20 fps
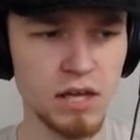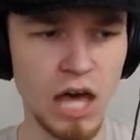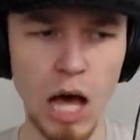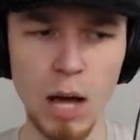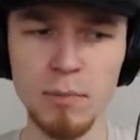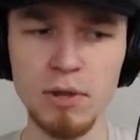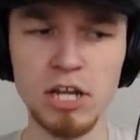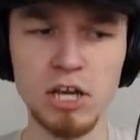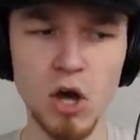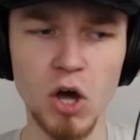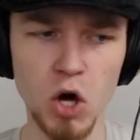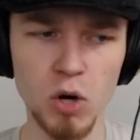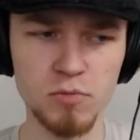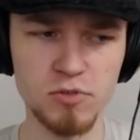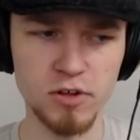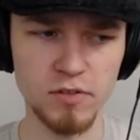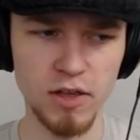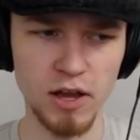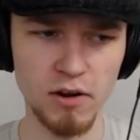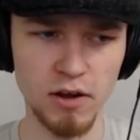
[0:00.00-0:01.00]
How many
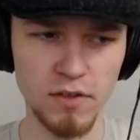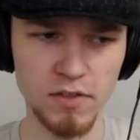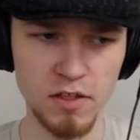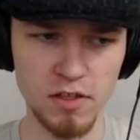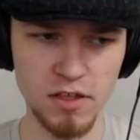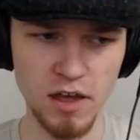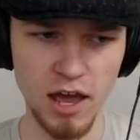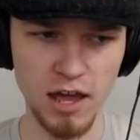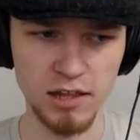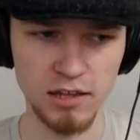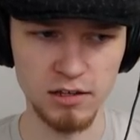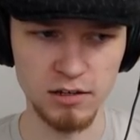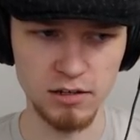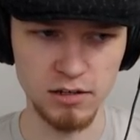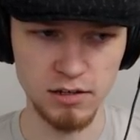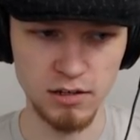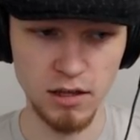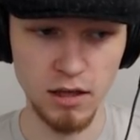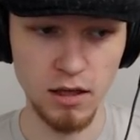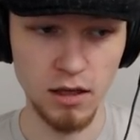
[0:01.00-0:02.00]
homes are there on this
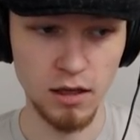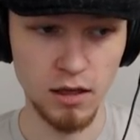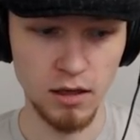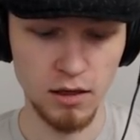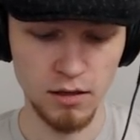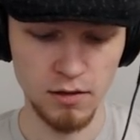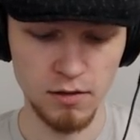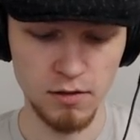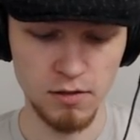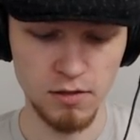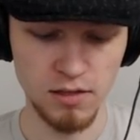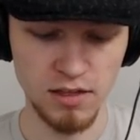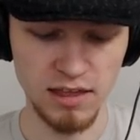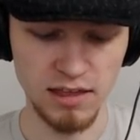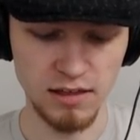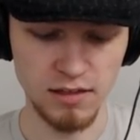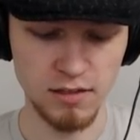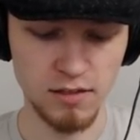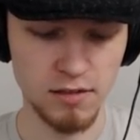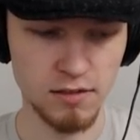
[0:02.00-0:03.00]
island?
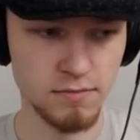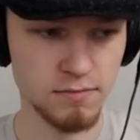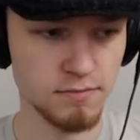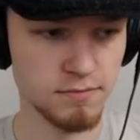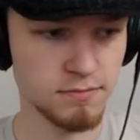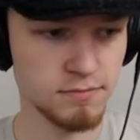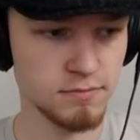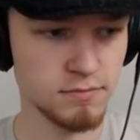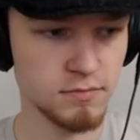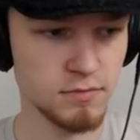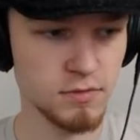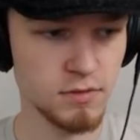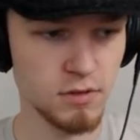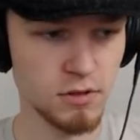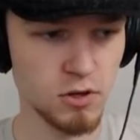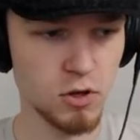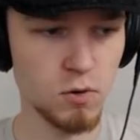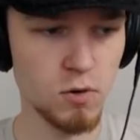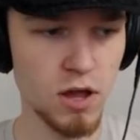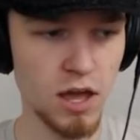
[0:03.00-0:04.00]
Six.
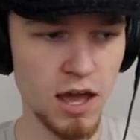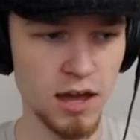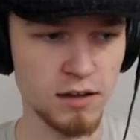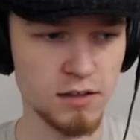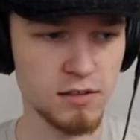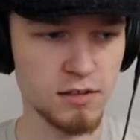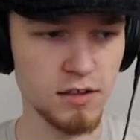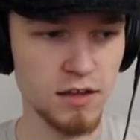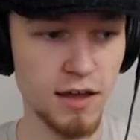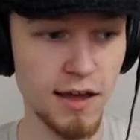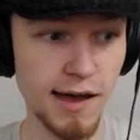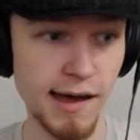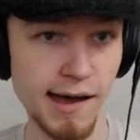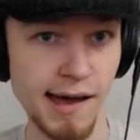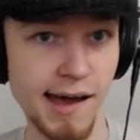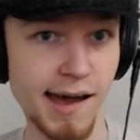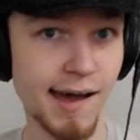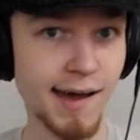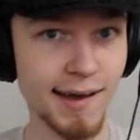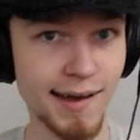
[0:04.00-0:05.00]
Correct.
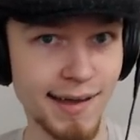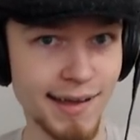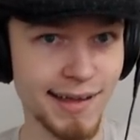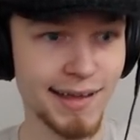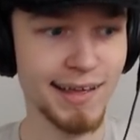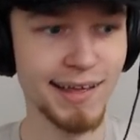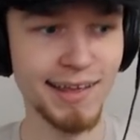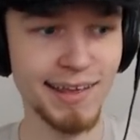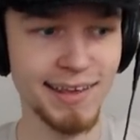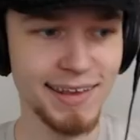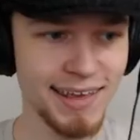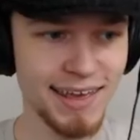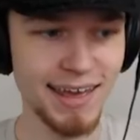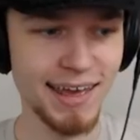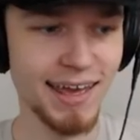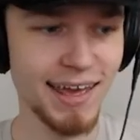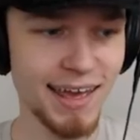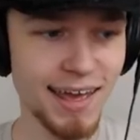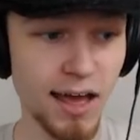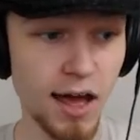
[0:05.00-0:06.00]

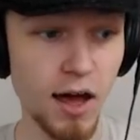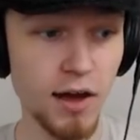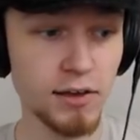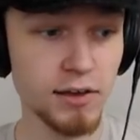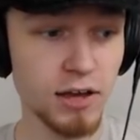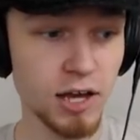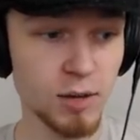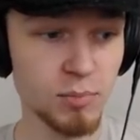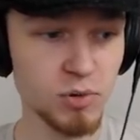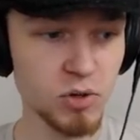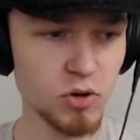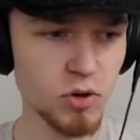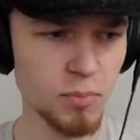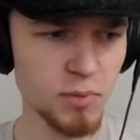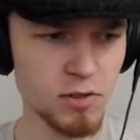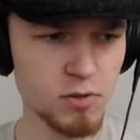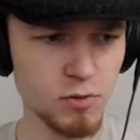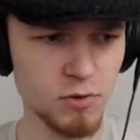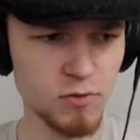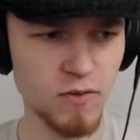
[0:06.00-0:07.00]
Yeah! You got a blue
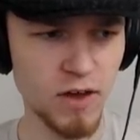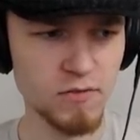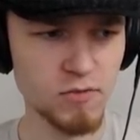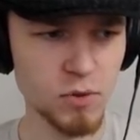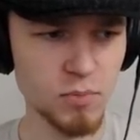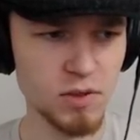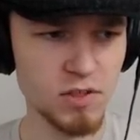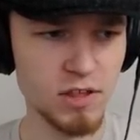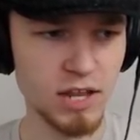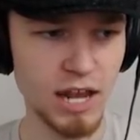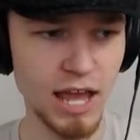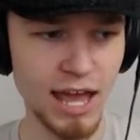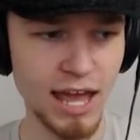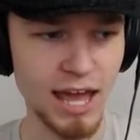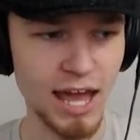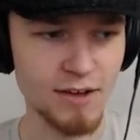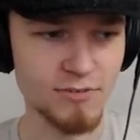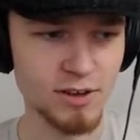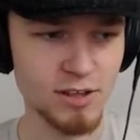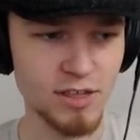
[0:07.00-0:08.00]
rupee, it's worth five rupees, and
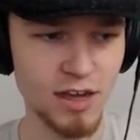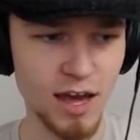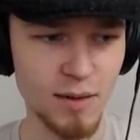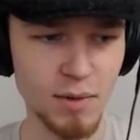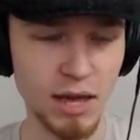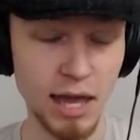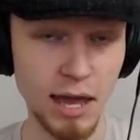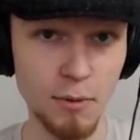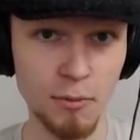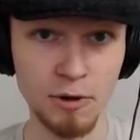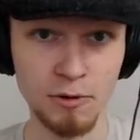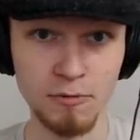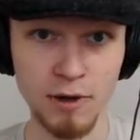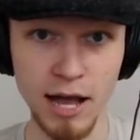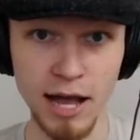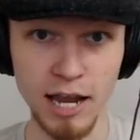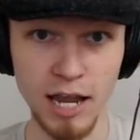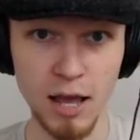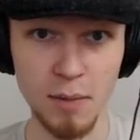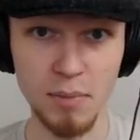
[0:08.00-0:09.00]
hey, every time I get one
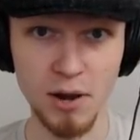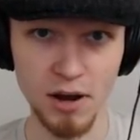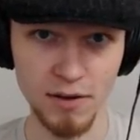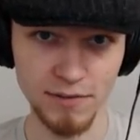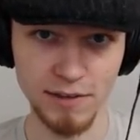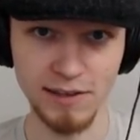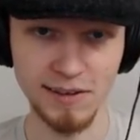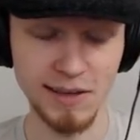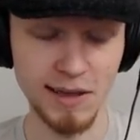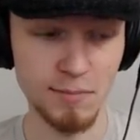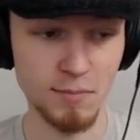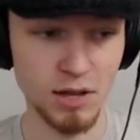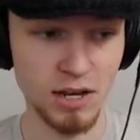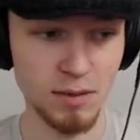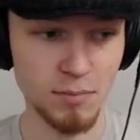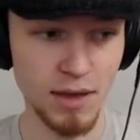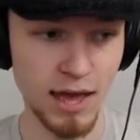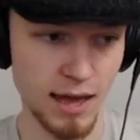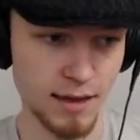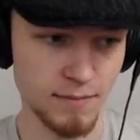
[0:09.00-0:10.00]
ride, I apparently get
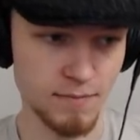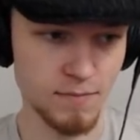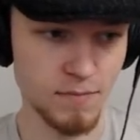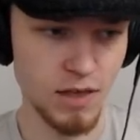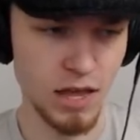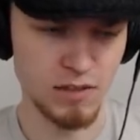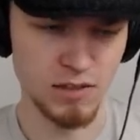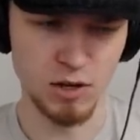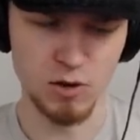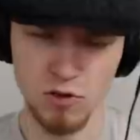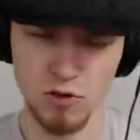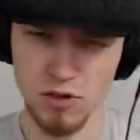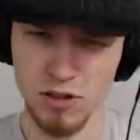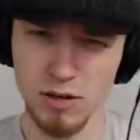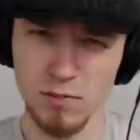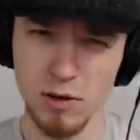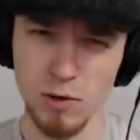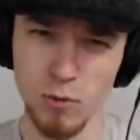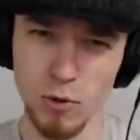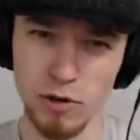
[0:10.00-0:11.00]
money back. I was just
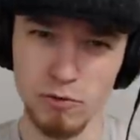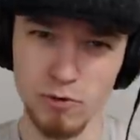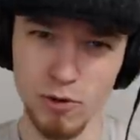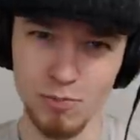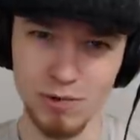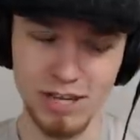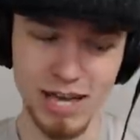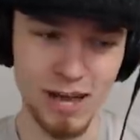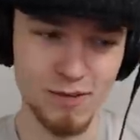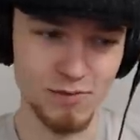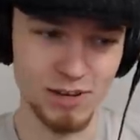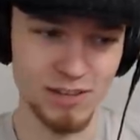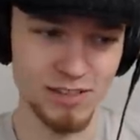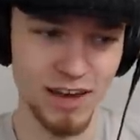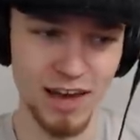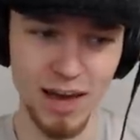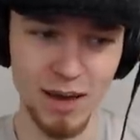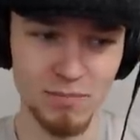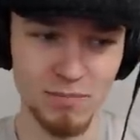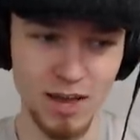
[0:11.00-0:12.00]
gonna be one rupee every
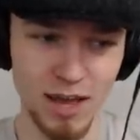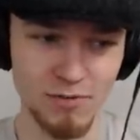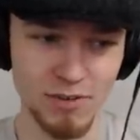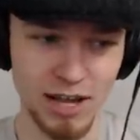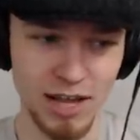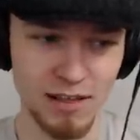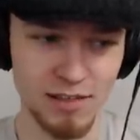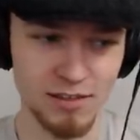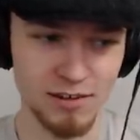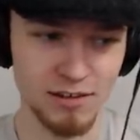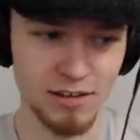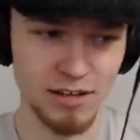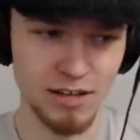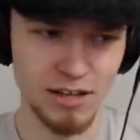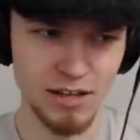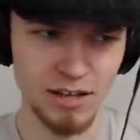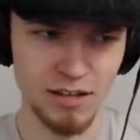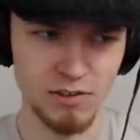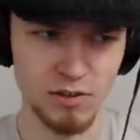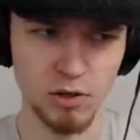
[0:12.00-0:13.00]
time, every answer.
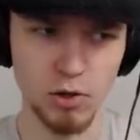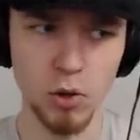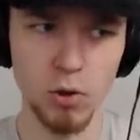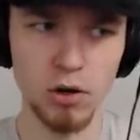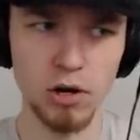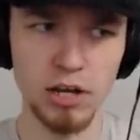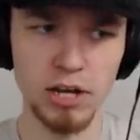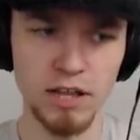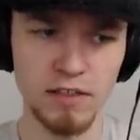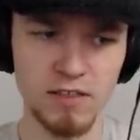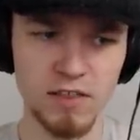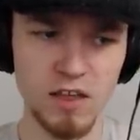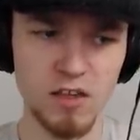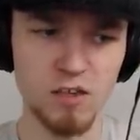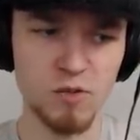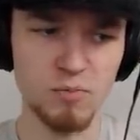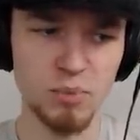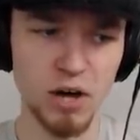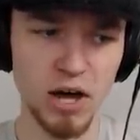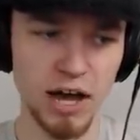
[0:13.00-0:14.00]
The Goron at
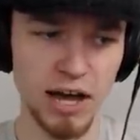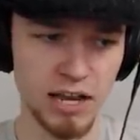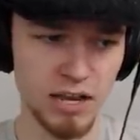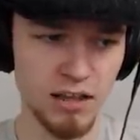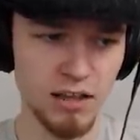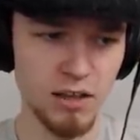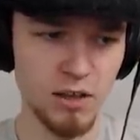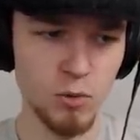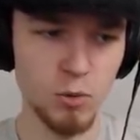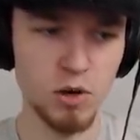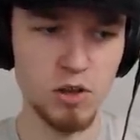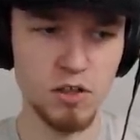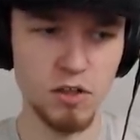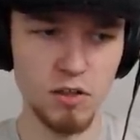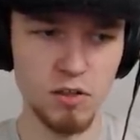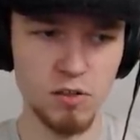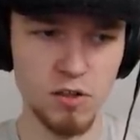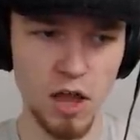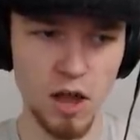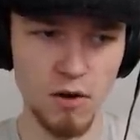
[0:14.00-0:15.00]
this spot! What is
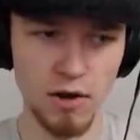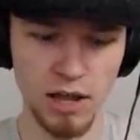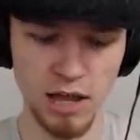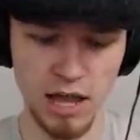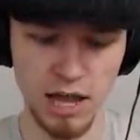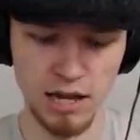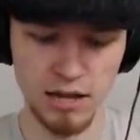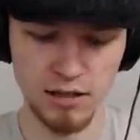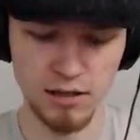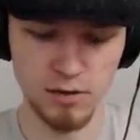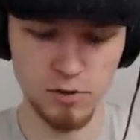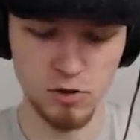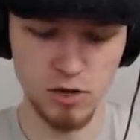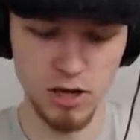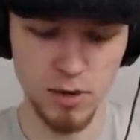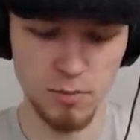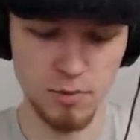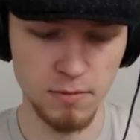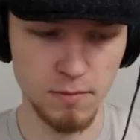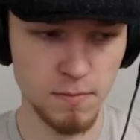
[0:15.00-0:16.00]
he staring at? Oh
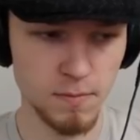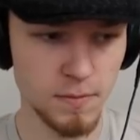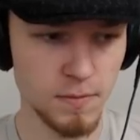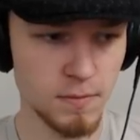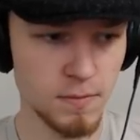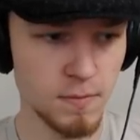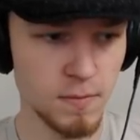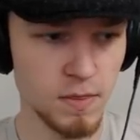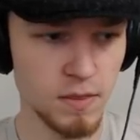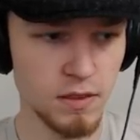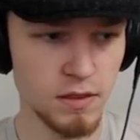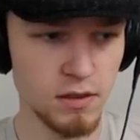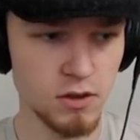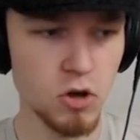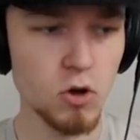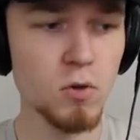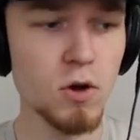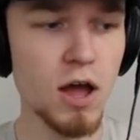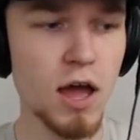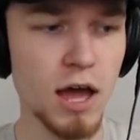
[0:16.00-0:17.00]
shit.
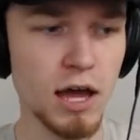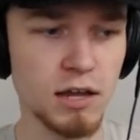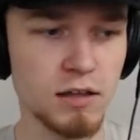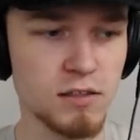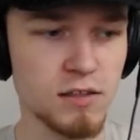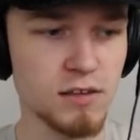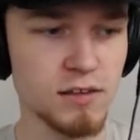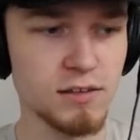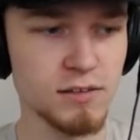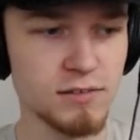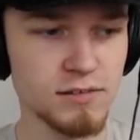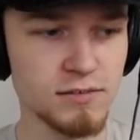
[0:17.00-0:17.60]
Correct!